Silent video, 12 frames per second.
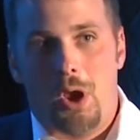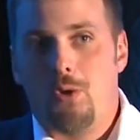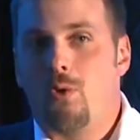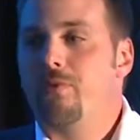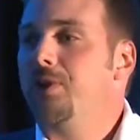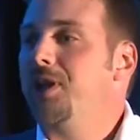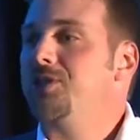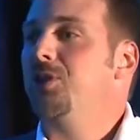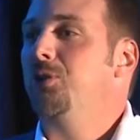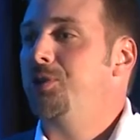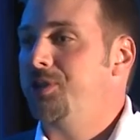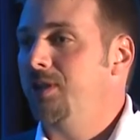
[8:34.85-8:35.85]
an overnight
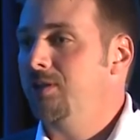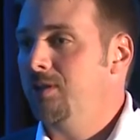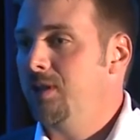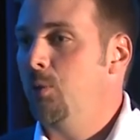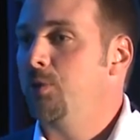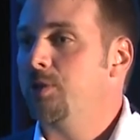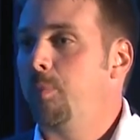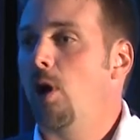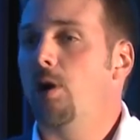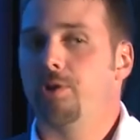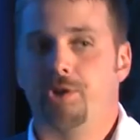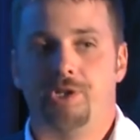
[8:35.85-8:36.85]
solution. It was a
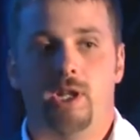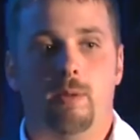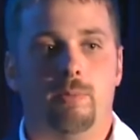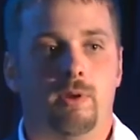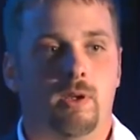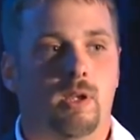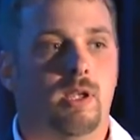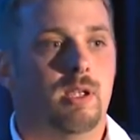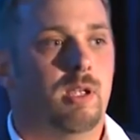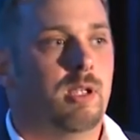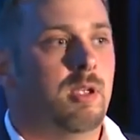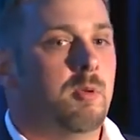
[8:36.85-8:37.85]
partnership
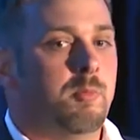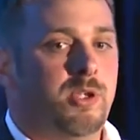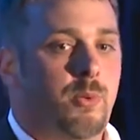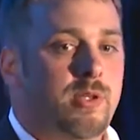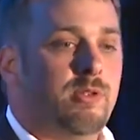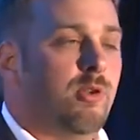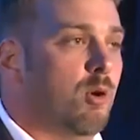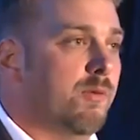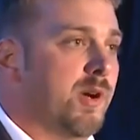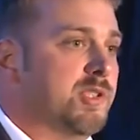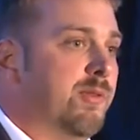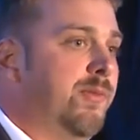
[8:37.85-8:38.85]
between the two
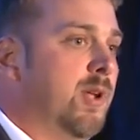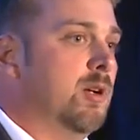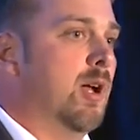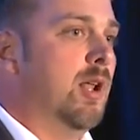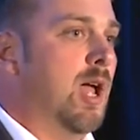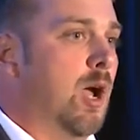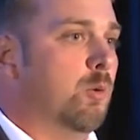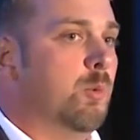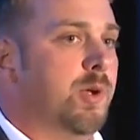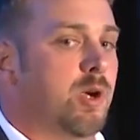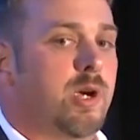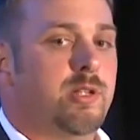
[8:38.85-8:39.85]
of us to figure out how were
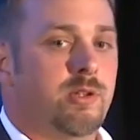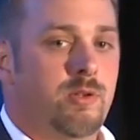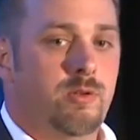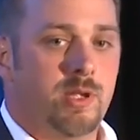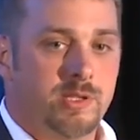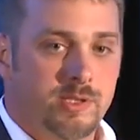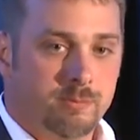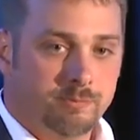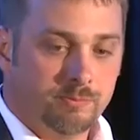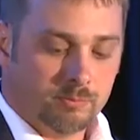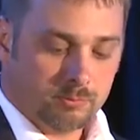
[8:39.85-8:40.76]
we going to do this.